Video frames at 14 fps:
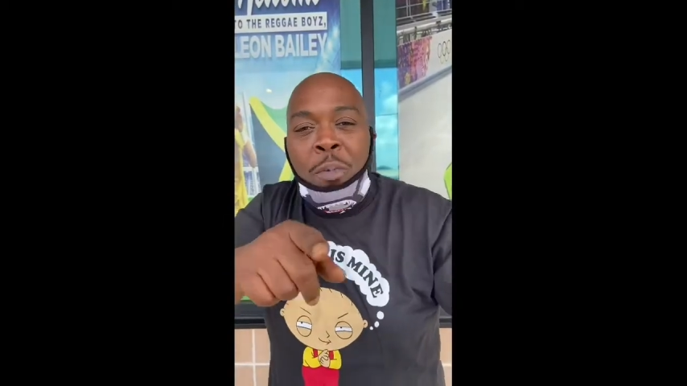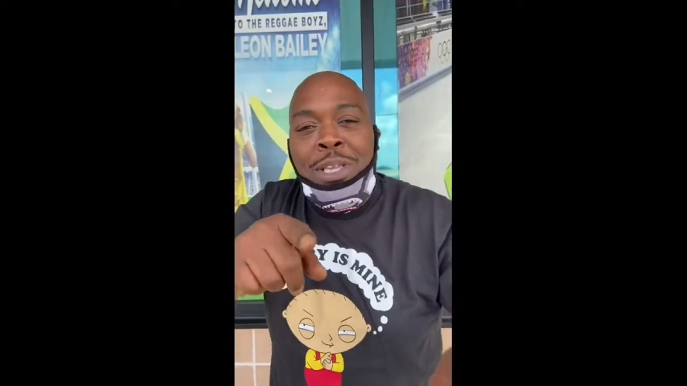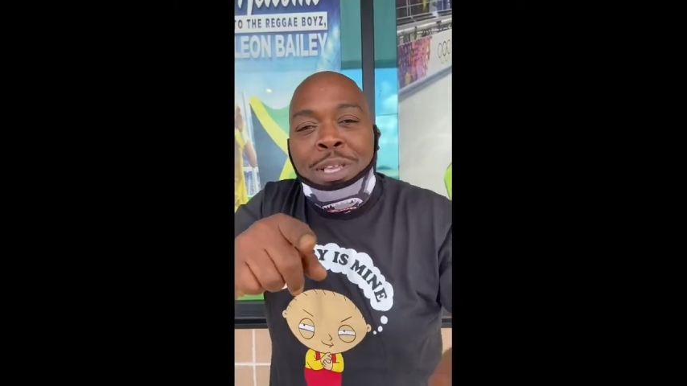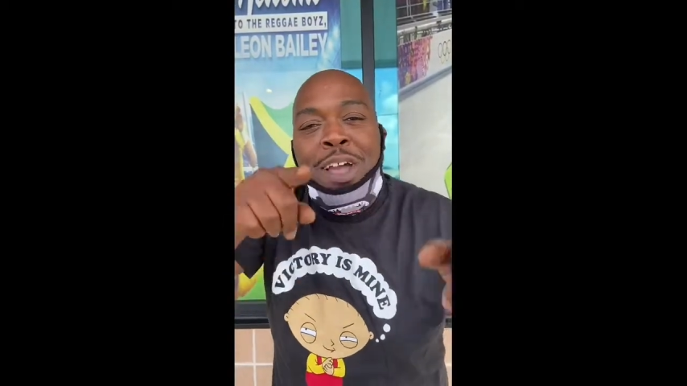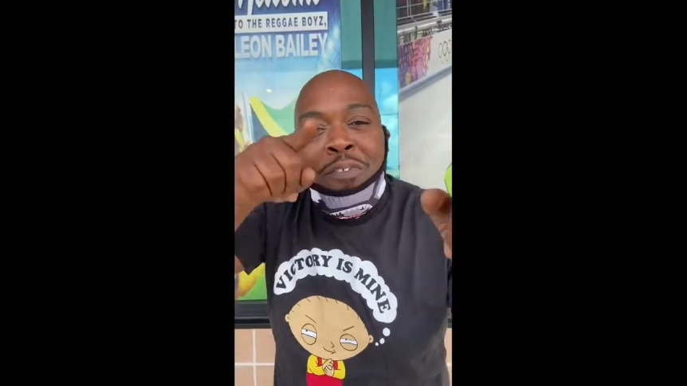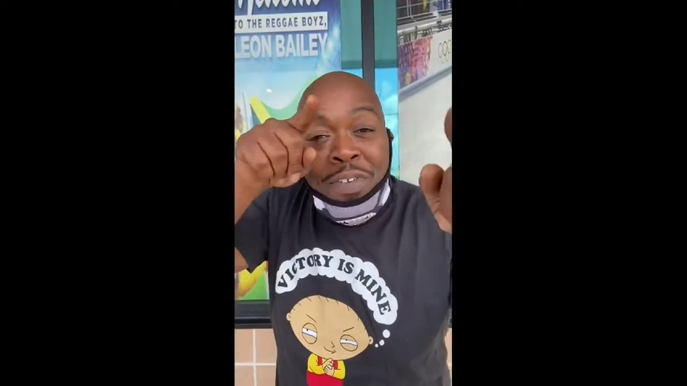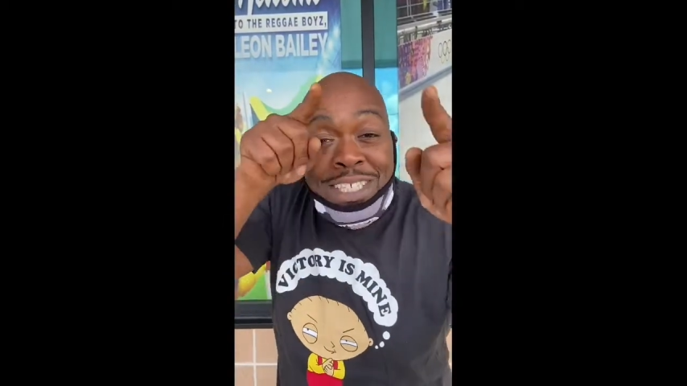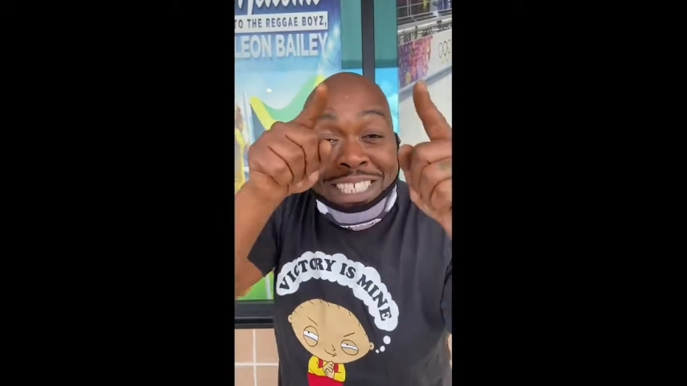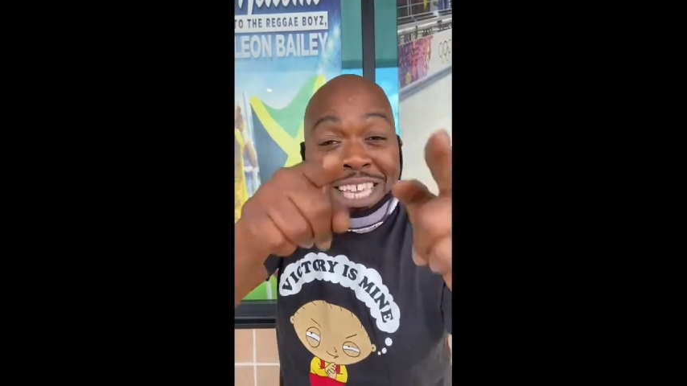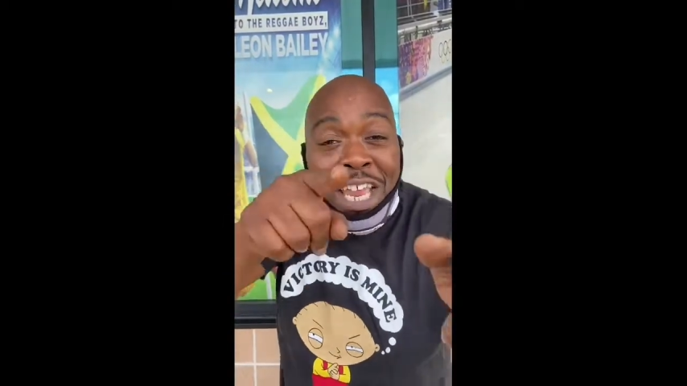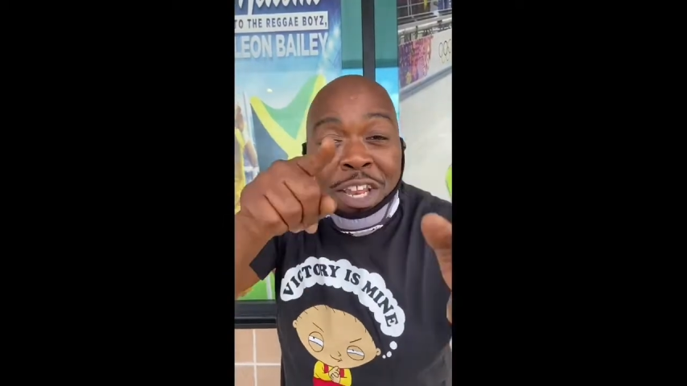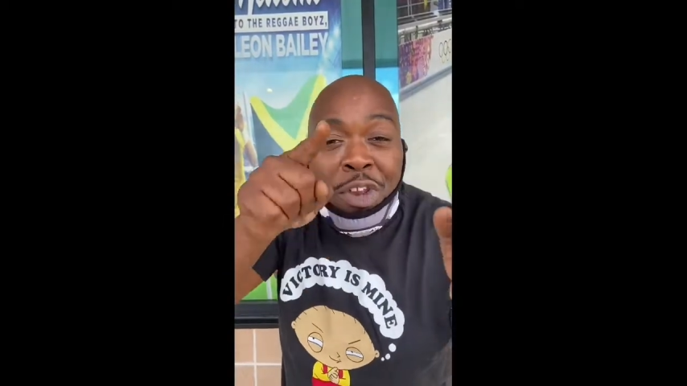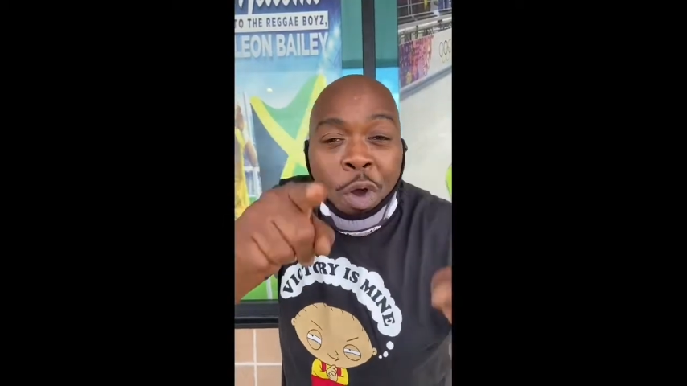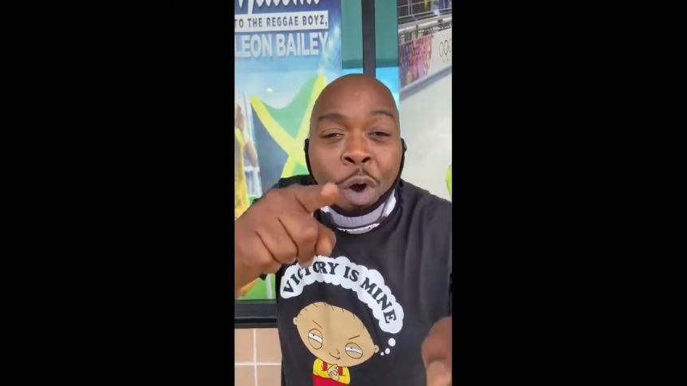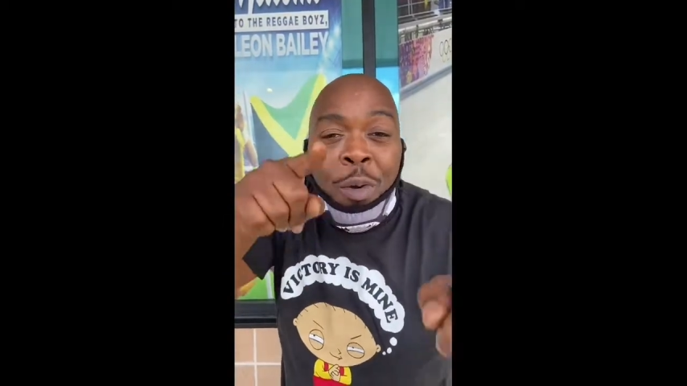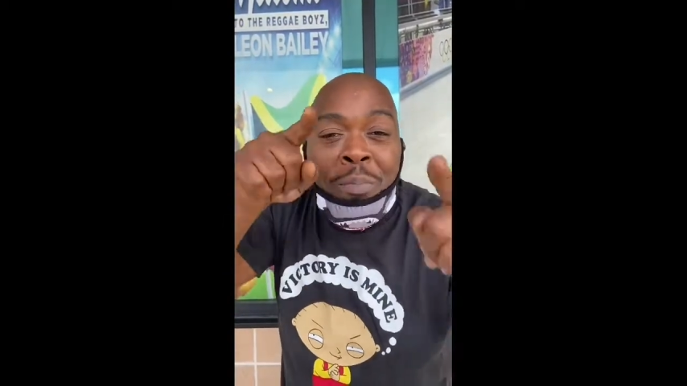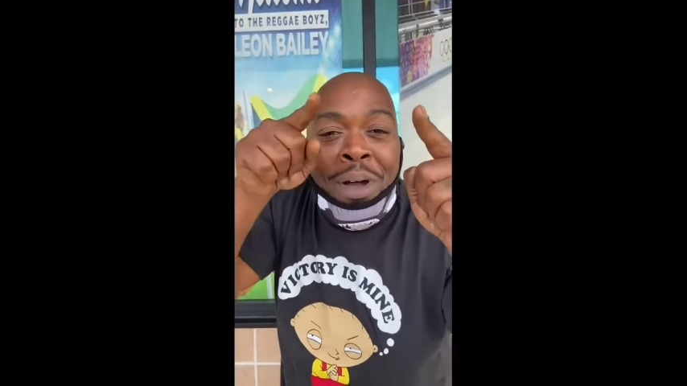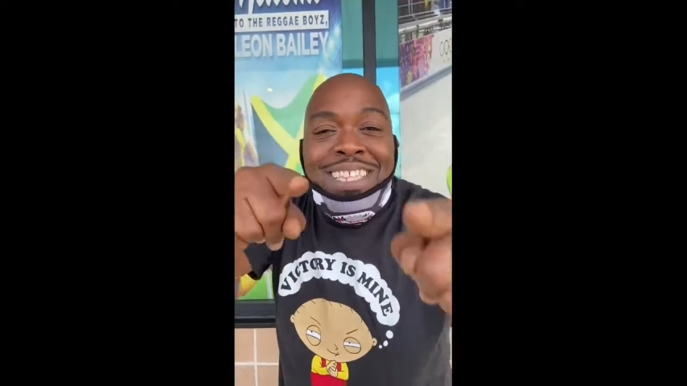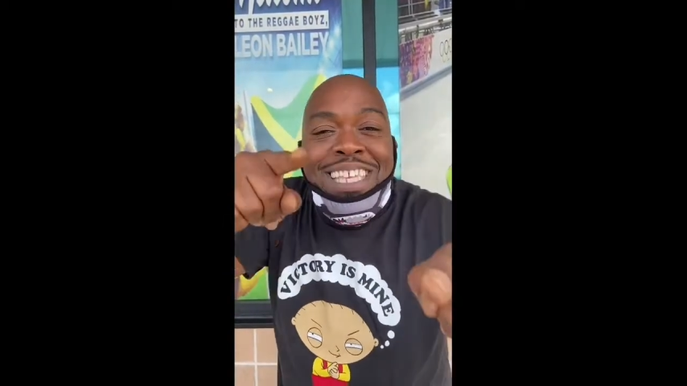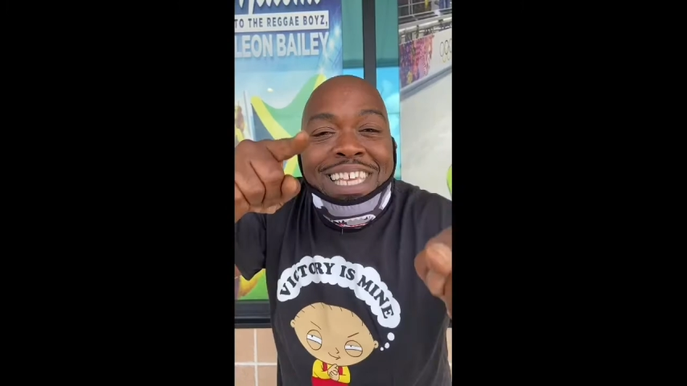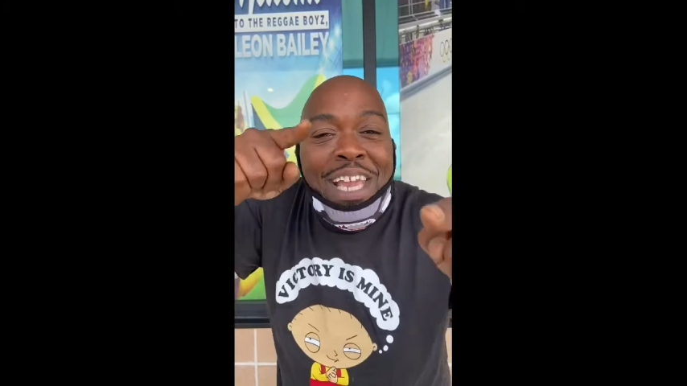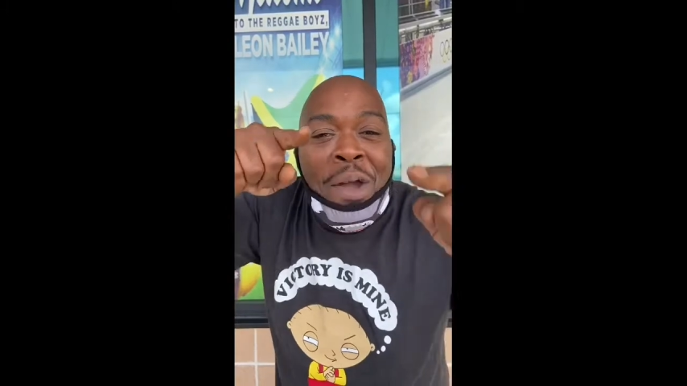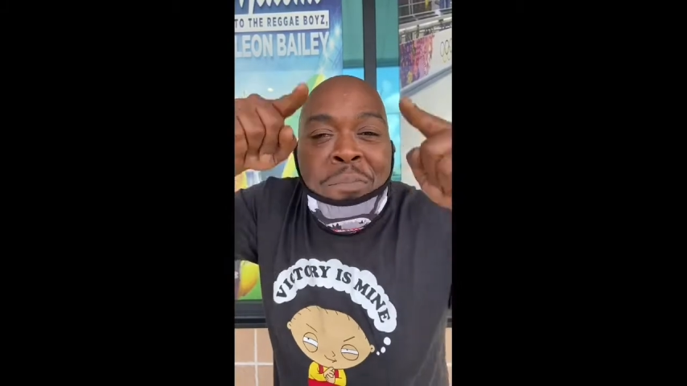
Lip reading: But you have to send out Mattia